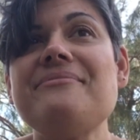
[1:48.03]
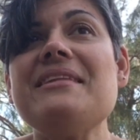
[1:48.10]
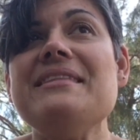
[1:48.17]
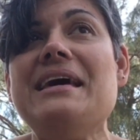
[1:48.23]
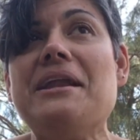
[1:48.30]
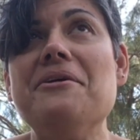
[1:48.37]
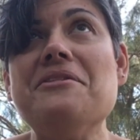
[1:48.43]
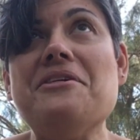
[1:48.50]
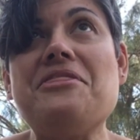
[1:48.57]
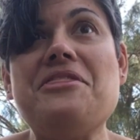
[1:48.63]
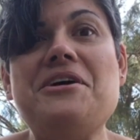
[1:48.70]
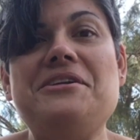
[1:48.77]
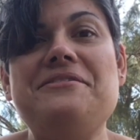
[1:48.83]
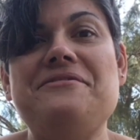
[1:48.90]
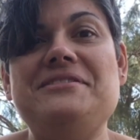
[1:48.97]
that on the
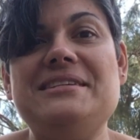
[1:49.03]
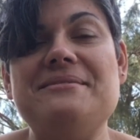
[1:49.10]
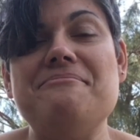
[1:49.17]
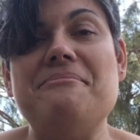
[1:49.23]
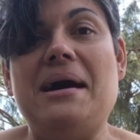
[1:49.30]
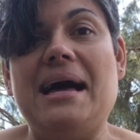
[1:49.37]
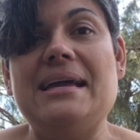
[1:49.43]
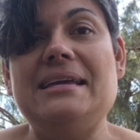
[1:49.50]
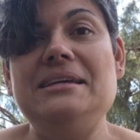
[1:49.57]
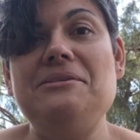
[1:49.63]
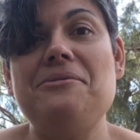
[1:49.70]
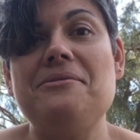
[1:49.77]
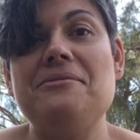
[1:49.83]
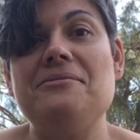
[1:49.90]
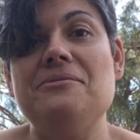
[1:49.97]
3rd of May,
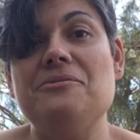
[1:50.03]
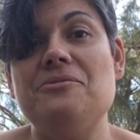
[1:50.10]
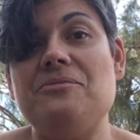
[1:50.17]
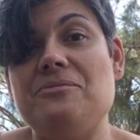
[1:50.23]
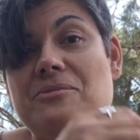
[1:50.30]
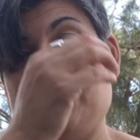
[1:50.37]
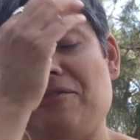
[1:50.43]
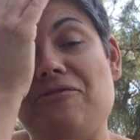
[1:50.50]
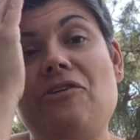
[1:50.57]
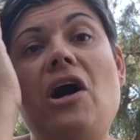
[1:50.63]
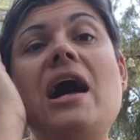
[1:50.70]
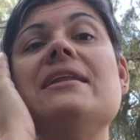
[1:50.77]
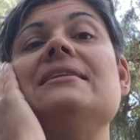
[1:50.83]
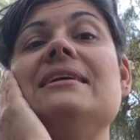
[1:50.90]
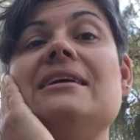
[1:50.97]
we
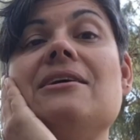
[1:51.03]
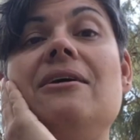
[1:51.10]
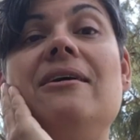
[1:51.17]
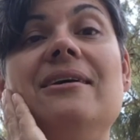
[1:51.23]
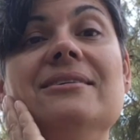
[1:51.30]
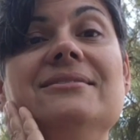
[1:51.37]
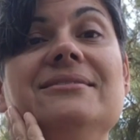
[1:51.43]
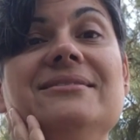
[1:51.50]
finally got